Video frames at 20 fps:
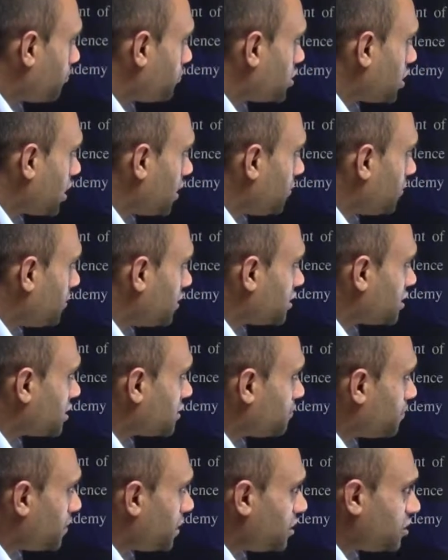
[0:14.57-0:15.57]
chairman's
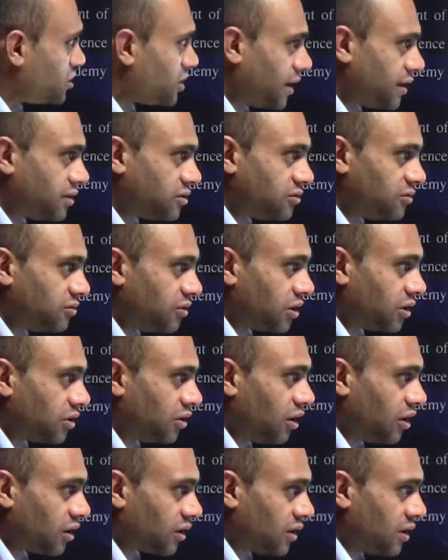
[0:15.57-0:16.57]
speech at 2
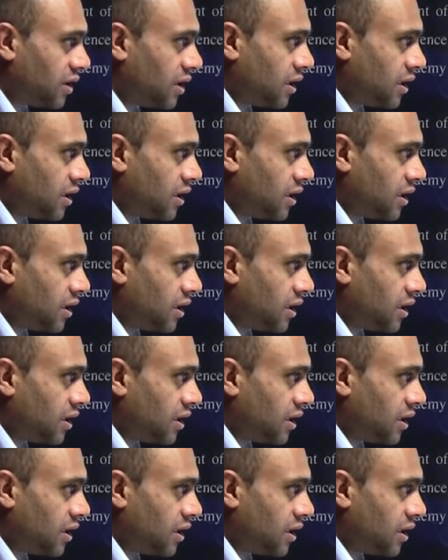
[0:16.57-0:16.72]
o'clock,